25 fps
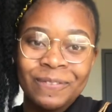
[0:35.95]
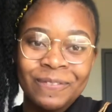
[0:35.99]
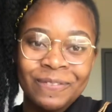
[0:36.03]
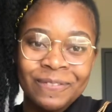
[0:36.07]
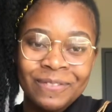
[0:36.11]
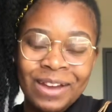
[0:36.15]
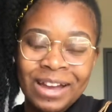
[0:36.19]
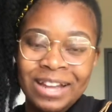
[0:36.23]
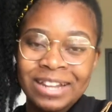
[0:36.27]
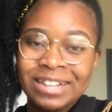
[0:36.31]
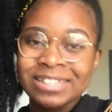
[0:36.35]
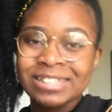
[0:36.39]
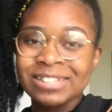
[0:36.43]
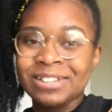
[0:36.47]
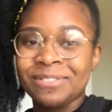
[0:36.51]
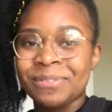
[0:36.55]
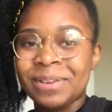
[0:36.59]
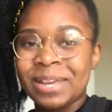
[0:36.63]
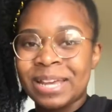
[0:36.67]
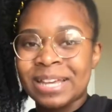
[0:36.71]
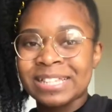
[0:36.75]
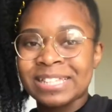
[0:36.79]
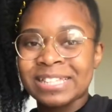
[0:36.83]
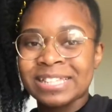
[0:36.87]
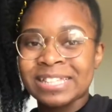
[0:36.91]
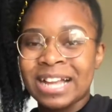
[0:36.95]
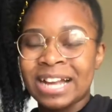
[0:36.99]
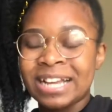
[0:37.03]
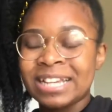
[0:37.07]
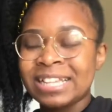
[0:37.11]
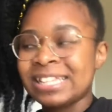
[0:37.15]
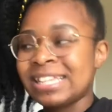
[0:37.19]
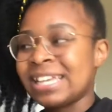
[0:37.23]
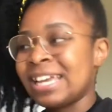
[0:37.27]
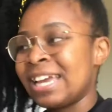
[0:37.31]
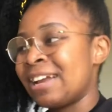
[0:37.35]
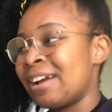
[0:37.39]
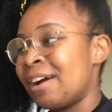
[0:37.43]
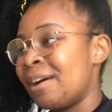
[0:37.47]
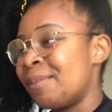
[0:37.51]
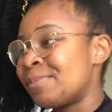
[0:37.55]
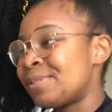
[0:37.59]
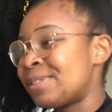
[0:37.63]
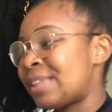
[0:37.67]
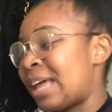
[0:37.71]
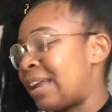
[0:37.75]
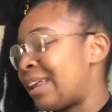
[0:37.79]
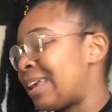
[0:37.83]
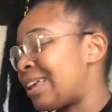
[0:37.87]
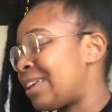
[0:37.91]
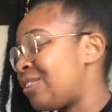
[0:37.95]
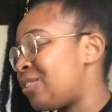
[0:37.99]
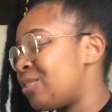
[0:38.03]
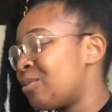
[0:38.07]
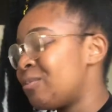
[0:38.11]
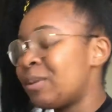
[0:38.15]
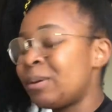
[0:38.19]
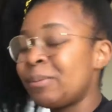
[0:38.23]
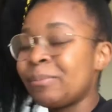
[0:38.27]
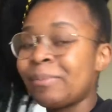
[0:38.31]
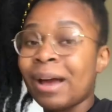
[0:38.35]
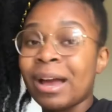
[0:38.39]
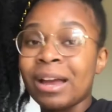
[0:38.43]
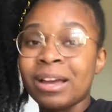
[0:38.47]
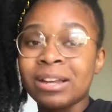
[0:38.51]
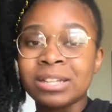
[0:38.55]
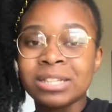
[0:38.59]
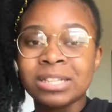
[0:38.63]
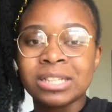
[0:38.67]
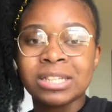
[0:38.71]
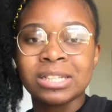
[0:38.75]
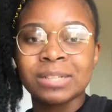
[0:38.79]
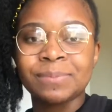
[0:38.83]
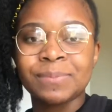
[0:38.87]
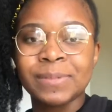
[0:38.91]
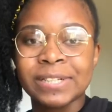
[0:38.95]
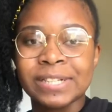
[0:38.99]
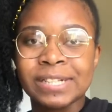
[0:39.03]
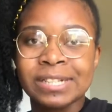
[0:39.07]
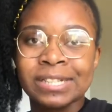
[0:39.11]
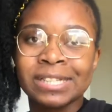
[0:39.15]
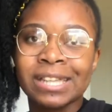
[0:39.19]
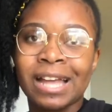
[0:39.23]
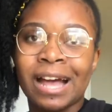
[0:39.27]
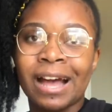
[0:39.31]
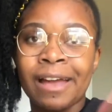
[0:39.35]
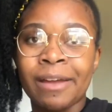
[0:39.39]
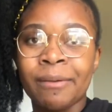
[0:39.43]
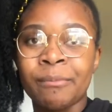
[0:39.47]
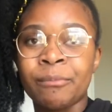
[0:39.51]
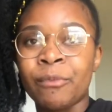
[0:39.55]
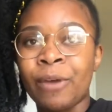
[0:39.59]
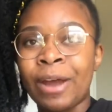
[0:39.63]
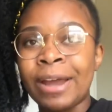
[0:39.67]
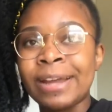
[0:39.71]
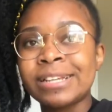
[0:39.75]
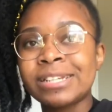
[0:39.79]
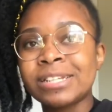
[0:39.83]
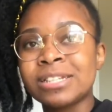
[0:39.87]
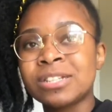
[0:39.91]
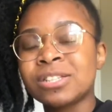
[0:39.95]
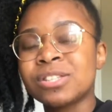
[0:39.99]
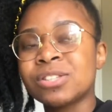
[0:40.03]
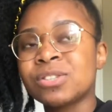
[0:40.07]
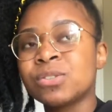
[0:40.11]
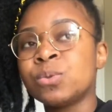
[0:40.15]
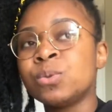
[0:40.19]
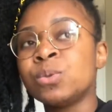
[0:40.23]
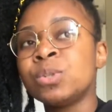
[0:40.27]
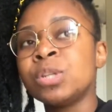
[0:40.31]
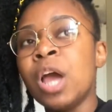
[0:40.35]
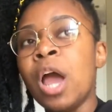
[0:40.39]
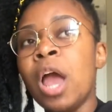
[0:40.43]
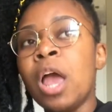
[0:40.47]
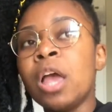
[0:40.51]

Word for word: fun it's gonna be exciting i'm studying human biology because i am writing soon